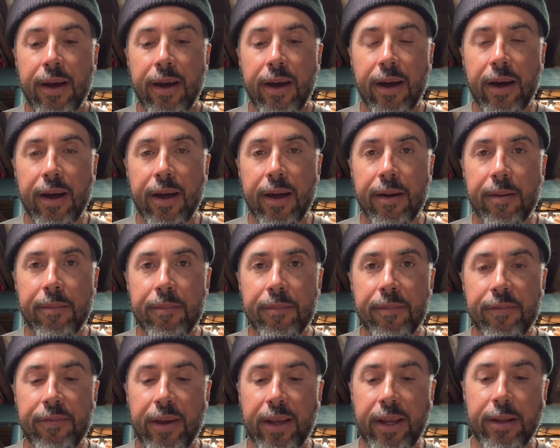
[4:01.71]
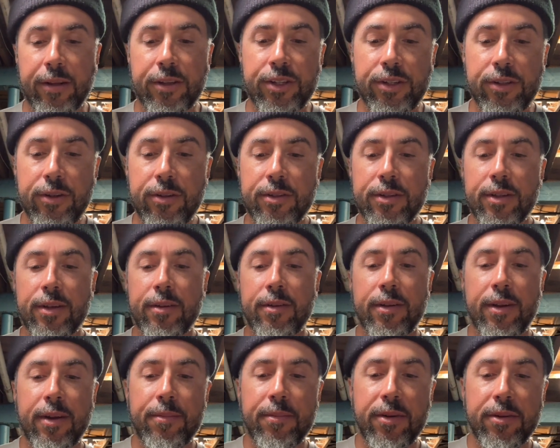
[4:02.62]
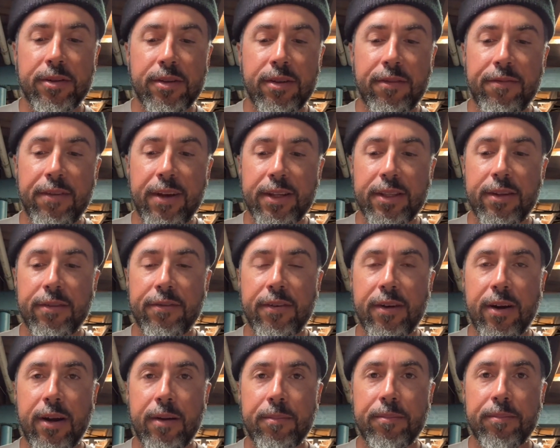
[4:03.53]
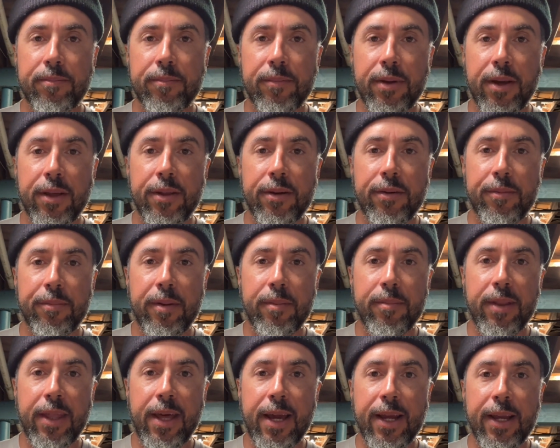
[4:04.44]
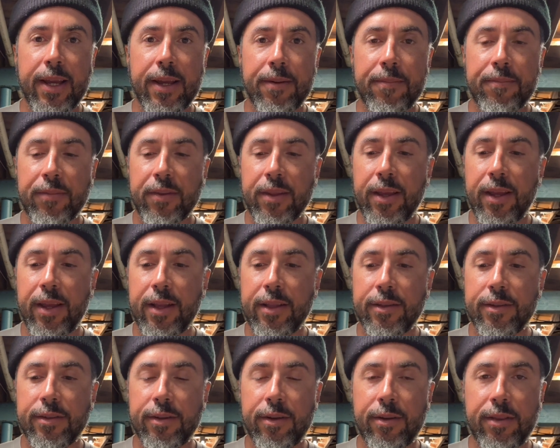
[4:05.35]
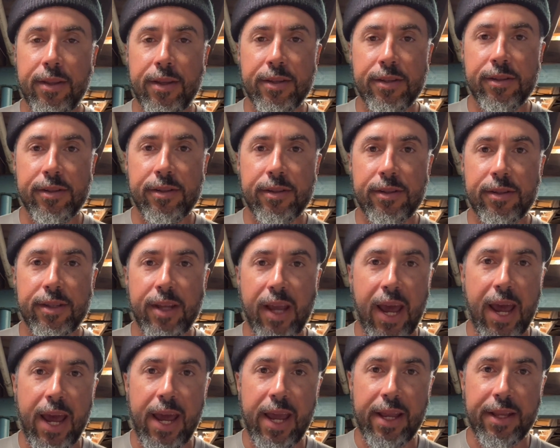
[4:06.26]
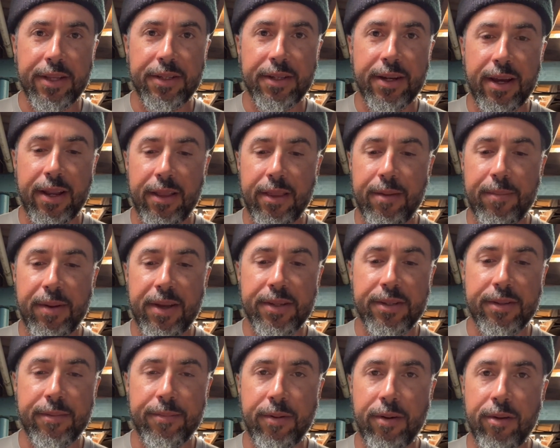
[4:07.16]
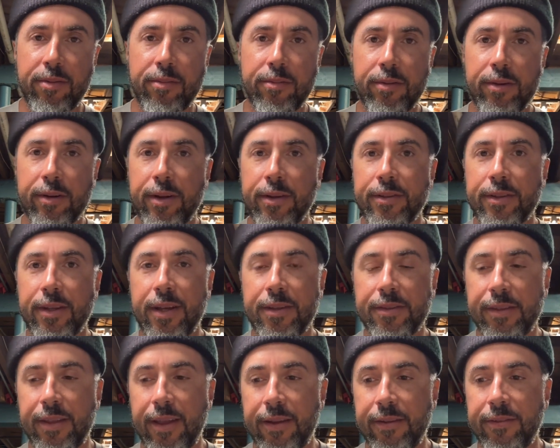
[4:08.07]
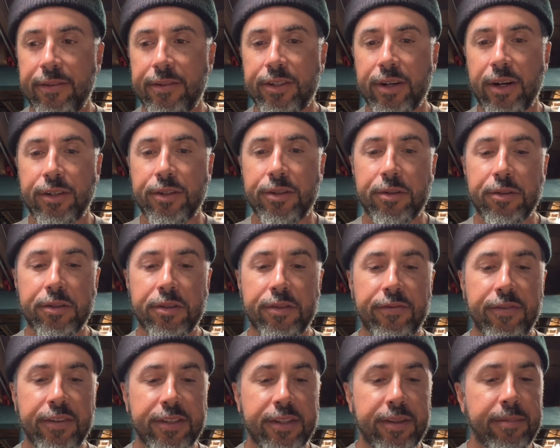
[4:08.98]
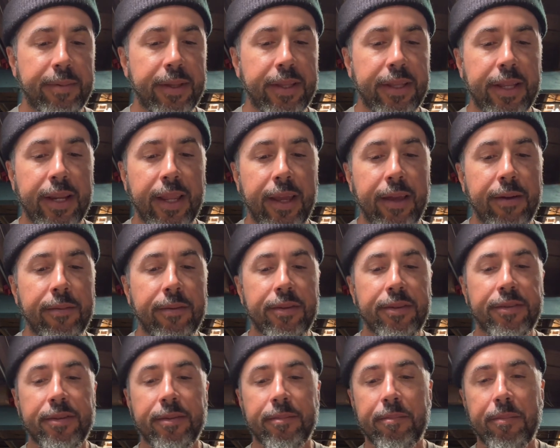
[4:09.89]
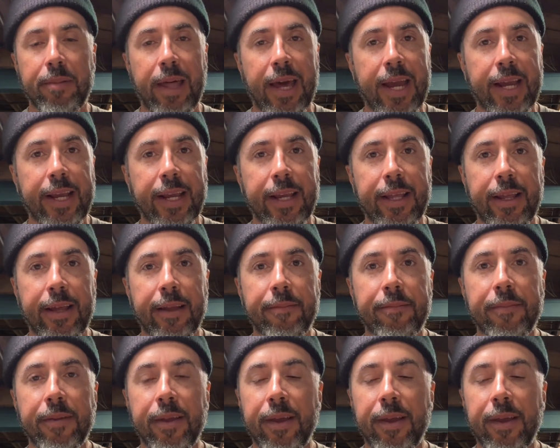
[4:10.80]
If I could choose a most effective carp color, it would be black, and so this tie is kind of the best of both worlds. It has that chartreuse visibility with some black in it.